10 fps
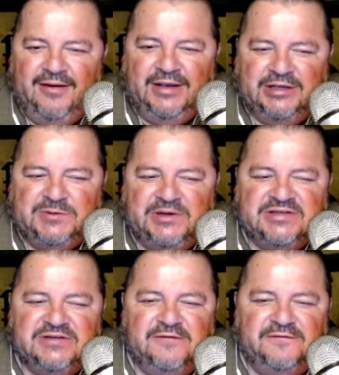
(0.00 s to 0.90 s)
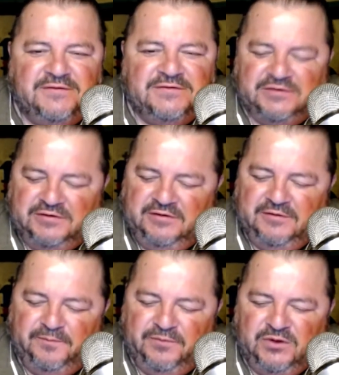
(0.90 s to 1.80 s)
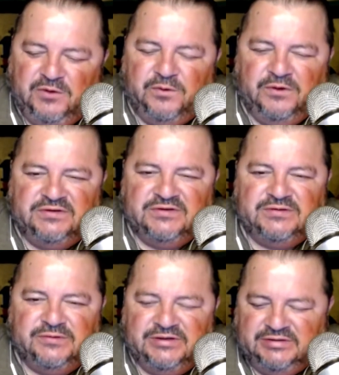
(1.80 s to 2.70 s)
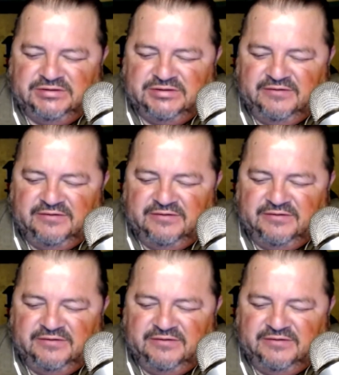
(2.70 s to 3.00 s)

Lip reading: It's because in the future, you wrote the story to yourself.